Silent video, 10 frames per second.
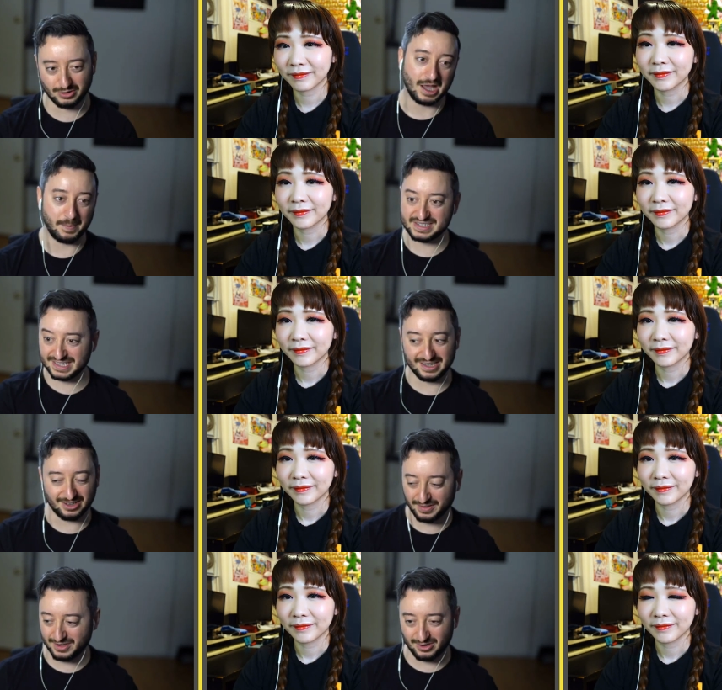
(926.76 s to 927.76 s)
Speaker 1: or penta
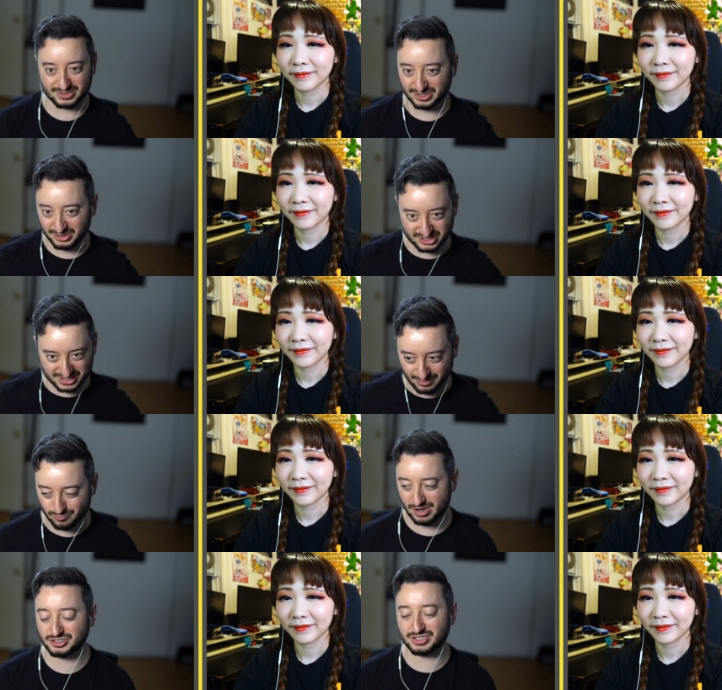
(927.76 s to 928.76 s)
kill, and then all of a sudden you just like
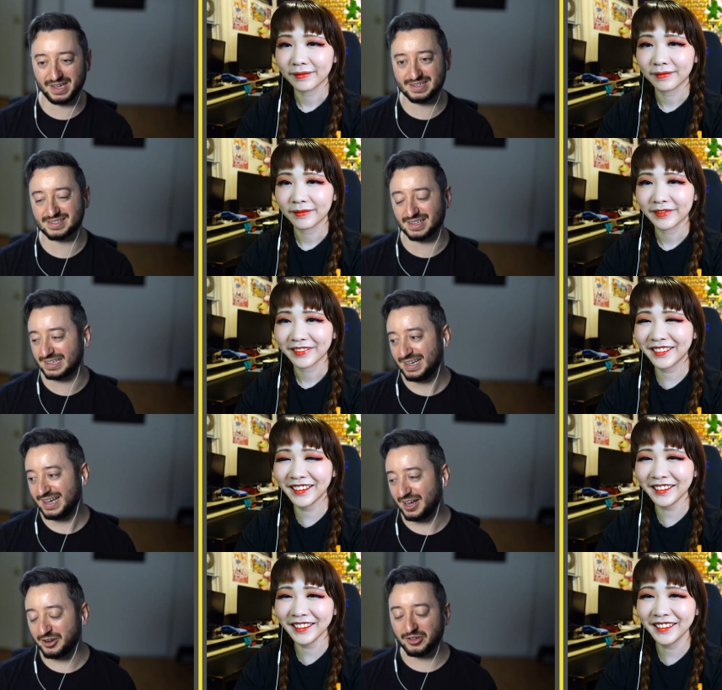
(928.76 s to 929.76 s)
rush the base. Like,
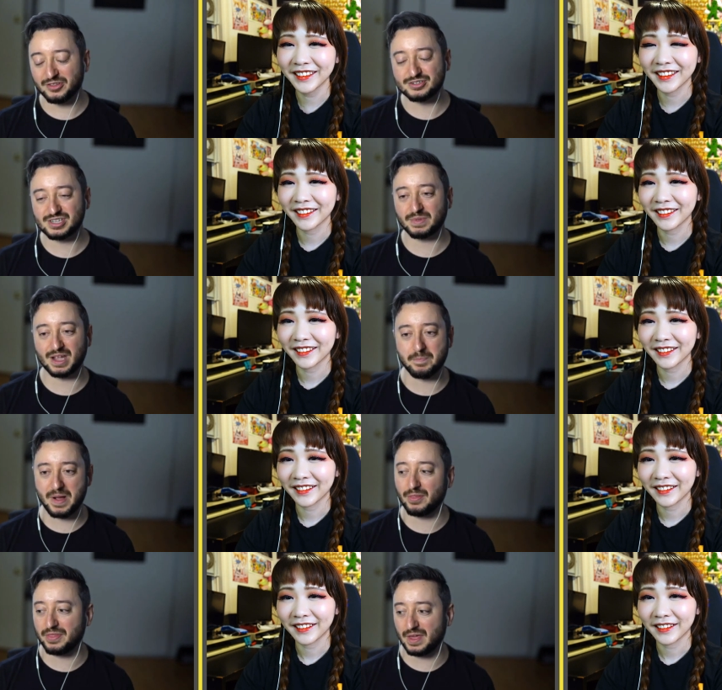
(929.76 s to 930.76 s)
I don't know, there's something
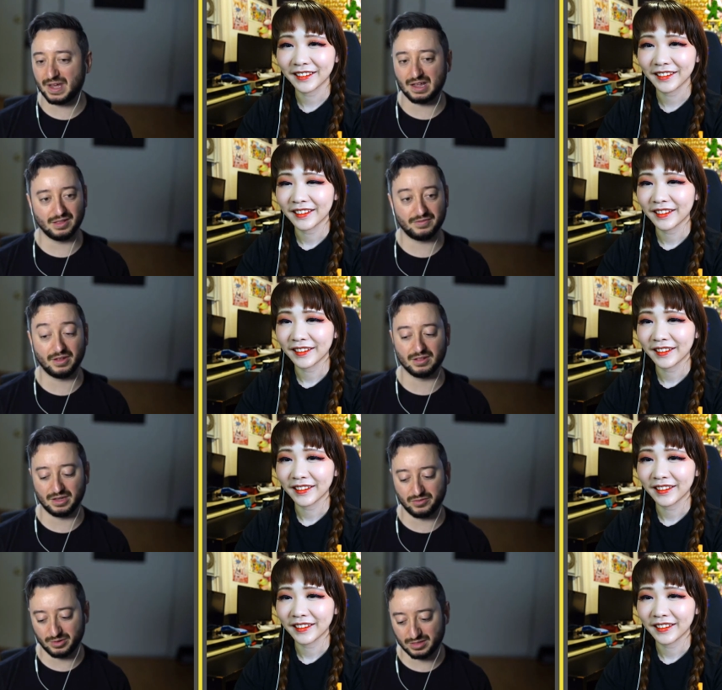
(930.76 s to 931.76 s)
about that that I fell in
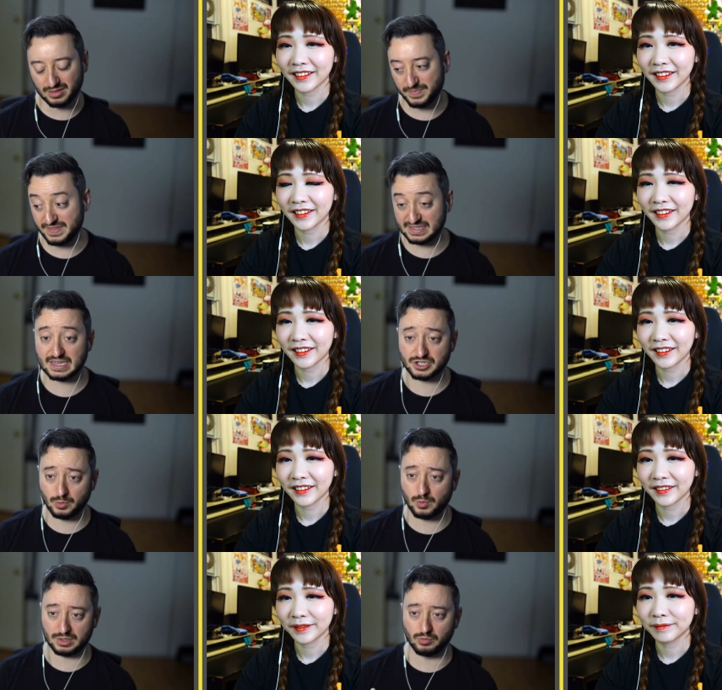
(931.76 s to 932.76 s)
love with. And that's actually
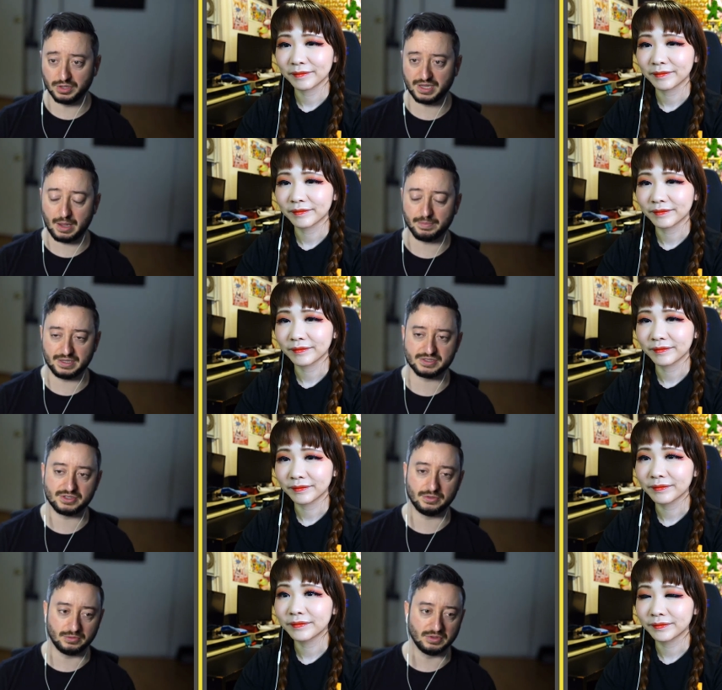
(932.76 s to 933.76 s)
what really got me
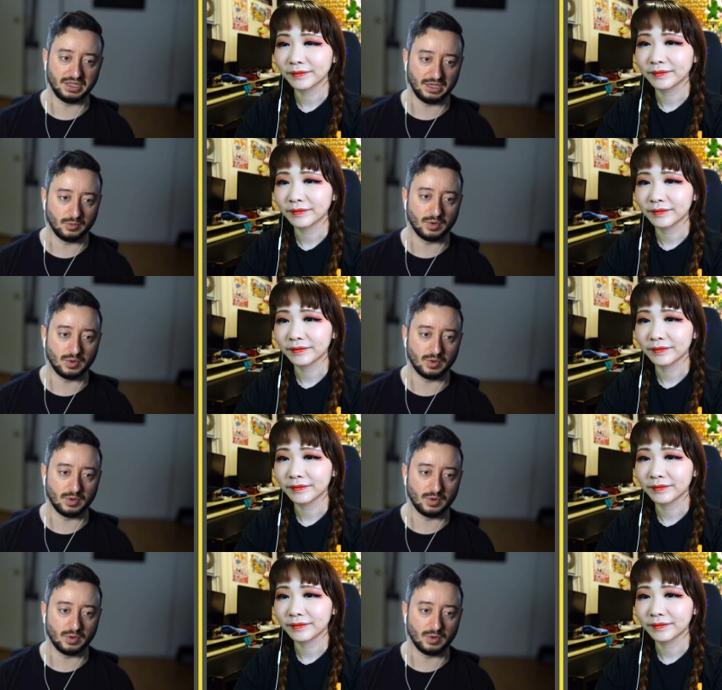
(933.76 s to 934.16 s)
into League